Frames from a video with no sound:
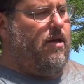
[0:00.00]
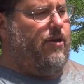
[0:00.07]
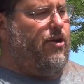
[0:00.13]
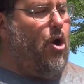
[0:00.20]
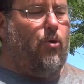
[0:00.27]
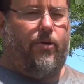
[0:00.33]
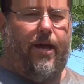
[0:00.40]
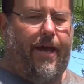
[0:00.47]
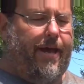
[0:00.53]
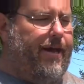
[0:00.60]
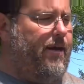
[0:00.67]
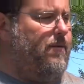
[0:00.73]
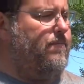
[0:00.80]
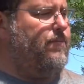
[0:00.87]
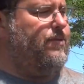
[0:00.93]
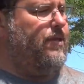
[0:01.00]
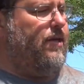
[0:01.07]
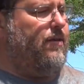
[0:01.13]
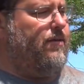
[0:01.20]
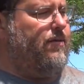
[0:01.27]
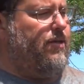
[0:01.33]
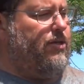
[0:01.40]
no cams
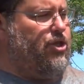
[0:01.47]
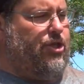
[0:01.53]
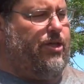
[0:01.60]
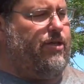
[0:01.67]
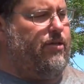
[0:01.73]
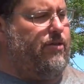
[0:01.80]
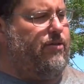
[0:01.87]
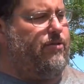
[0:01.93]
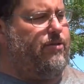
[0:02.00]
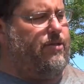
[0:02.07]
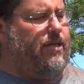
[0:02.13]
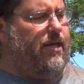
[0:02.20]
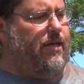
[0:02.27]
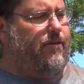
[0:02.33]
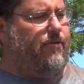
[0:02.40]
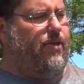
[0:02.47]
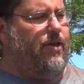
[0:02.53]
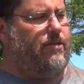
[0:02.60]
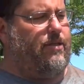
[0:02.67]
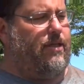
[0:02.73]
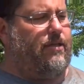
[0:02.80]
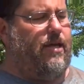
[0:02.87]
and the chills and
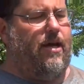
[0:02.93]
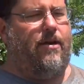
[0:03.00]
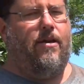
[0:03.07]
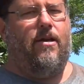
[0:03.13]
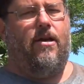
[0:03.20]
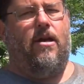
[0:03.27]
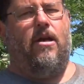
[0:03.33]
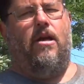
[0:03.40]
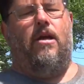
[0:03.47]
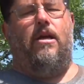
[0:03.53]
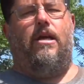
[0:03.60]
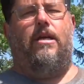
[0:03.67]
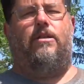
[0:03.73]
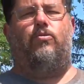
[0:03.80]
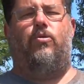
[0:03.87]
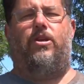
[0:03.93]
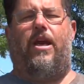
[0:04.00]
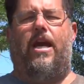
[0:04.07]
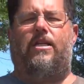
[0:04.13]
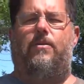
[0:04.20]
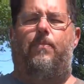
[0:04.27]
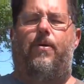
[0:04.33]
things like that is when you
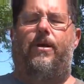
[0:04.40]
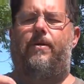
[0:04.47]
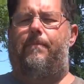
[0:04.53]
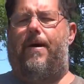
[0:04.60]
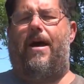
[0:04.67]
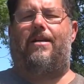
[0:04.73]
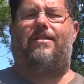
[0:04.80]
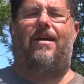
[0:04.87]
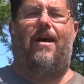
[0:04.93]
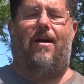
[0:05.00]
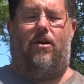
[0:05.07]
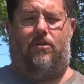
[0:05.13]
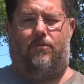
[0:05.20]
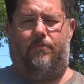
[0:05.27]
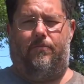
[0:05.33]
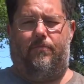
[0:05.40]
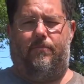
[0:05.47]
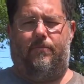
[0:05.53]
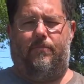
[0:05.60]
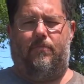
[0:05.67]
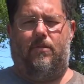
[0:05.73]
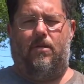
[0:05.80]
have to bring them back down.
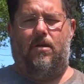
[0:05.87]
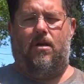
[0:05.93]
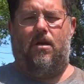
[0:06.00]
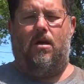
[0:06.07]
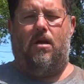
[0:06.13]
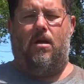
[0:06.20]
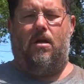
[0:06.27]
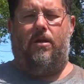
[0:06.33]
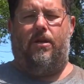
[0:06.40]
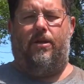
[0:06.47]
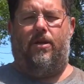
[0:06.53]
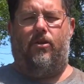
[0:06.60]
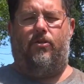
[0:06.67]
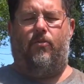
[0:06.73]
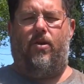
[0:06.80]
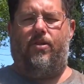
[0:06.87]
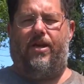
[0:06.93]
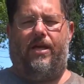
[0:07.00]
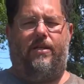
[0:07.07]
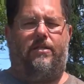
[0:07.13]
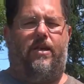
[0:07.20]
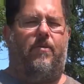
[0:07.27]
You know, the one
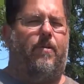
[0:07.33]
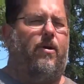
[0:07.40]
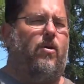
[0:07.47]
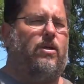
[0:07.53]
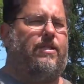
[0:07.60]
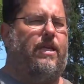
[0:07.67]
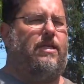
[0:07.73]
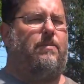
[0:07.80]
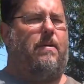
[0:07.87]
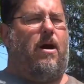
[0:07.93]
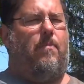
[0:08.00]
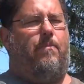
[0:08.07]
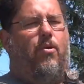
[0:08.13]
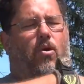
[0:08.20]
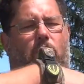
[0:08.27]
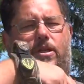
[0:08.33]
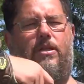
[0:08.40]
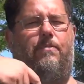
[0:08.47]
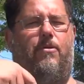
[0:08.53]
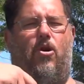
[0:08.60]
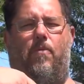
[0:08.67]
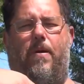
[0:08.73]
thing is everybody always thinks about pulling
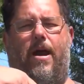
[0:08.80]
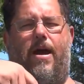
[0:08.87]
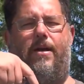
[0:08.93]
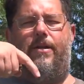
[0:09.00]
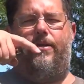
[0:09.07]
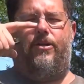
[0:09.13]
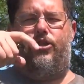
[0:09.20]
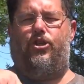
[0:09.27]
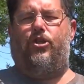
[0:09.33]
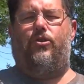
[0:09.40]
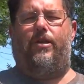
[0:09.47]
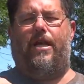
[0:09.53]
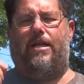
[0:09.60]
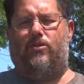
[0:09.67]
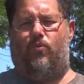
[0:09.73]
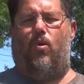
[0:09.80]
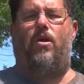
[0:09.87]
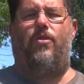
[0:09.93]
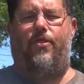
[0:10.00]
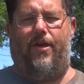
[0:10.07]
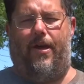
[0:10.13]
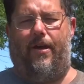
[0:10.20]
the bow back and then shooting. That's
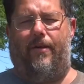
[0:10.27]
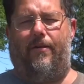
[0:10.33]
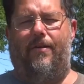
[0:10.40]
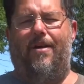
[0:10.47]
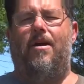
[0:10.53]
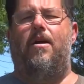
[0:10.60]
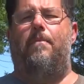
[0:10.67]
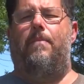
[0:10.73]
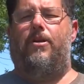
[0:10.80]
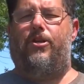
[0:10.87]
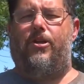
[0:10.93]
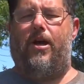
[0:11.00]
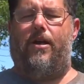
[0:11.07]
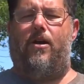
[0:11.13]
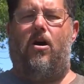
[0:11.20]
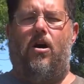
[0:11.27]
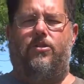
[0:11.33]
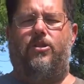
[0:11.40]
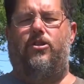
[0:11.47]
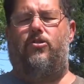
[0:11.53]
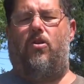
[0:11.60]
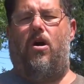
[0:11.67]
one thing. But you got to
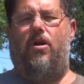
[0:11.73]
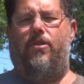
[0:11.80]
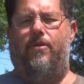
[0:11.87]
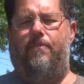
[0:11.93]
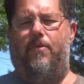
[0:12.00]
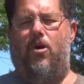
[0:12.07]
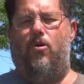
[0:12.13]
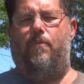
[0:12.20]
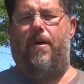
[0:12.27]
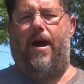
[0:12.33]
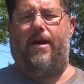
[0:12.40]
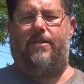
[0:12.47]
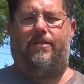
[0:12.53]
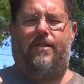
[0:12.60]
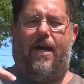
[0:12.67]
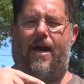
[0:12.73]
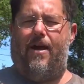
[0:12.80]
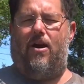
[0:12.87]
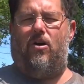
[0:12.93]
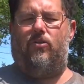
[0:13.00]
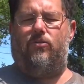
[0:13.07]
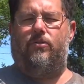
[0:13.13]
also draw the bow back
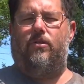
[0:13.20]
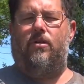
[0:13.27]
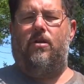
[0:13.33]
down